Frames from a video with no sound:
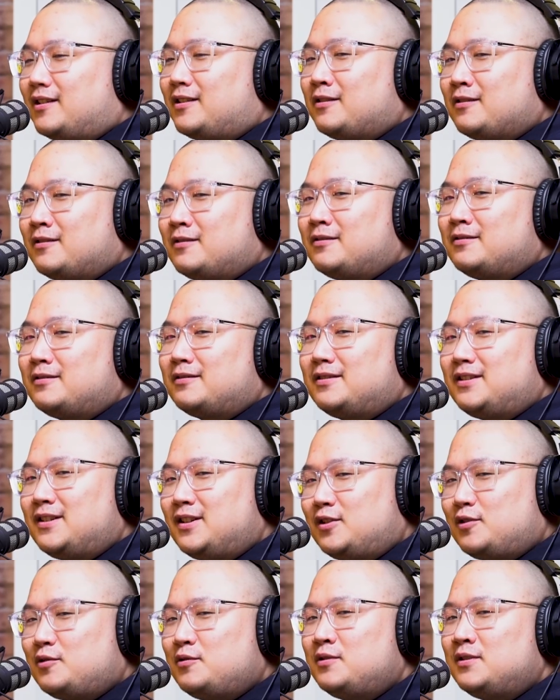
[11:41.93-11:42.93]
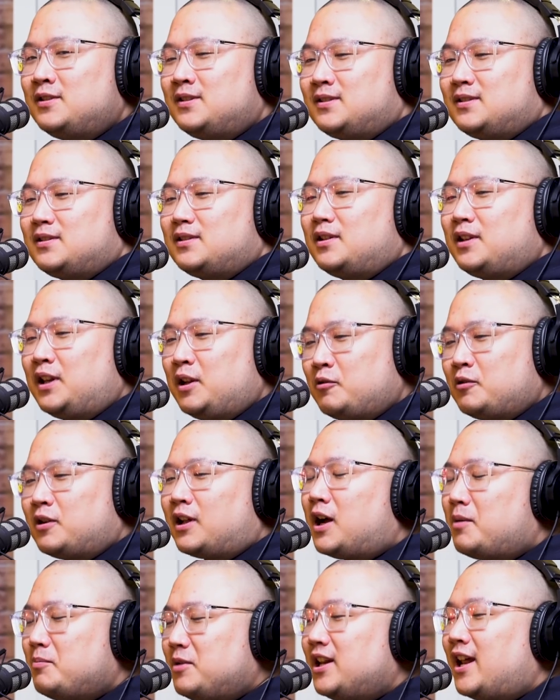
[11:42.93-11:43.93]
You know, these shoes, they will
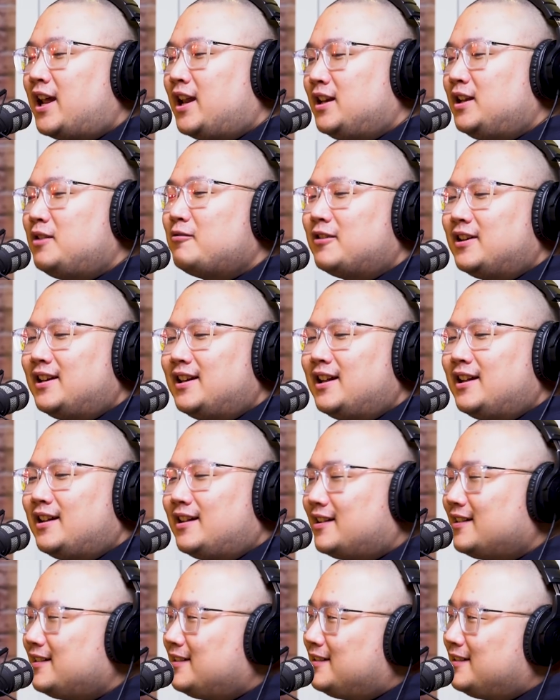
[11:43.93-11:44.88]
come in handy one day.